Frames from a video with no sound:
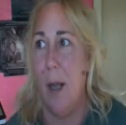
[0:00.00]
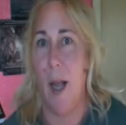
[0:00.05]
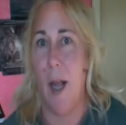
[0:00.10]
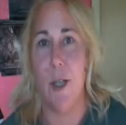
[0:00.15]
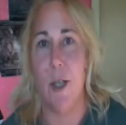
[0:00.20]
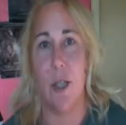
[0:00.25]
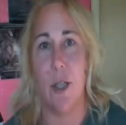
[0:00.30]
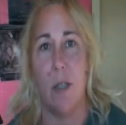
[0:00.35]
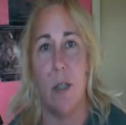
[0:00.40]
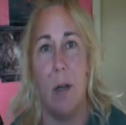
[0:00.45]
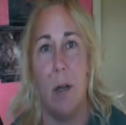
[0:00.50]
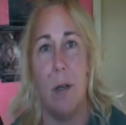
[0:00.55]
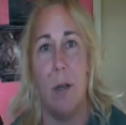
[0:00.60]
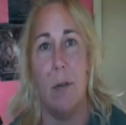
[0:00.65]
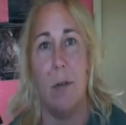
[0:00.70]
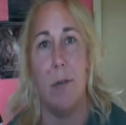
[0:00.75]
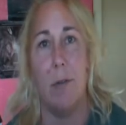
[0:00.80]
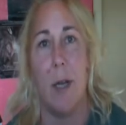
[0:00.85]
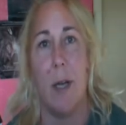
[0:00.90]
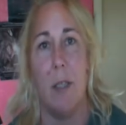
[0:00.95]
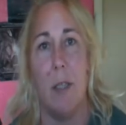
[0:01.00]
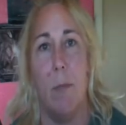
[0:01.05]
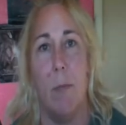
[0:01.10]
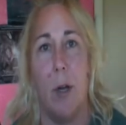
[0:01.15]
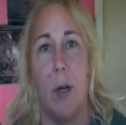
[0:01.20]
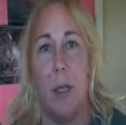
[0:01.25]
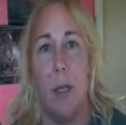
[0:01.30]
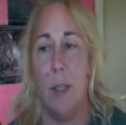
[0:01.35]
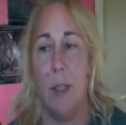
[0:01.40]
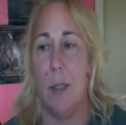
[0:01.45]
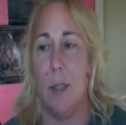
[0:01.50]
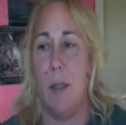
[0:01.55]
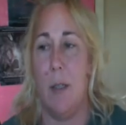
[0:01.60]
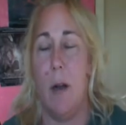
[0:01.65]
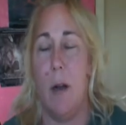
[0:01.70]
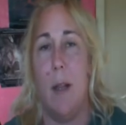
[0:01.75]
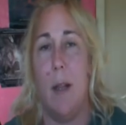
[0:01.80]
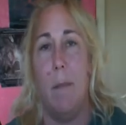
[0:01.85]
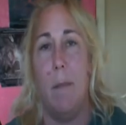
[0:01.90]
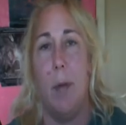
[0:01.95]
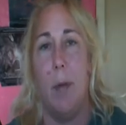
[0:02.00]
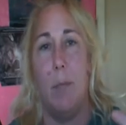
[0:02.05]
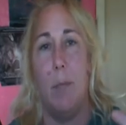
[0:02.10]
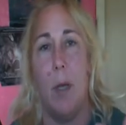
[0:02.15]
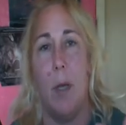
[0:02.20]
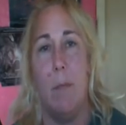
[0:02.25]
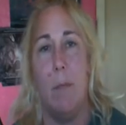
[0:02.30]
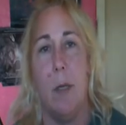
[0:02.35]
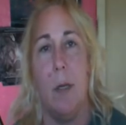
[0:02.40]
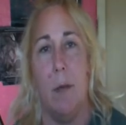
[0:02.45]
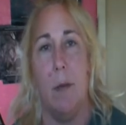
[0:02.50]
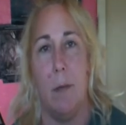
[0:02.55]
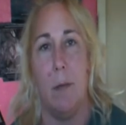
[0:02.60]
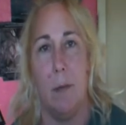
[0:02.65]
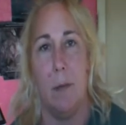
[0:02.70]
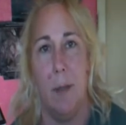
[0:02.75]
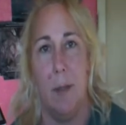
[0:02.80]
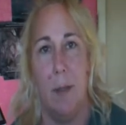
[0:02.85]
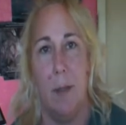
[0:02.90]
and just start your attraction marketing. Just start letting people come to you.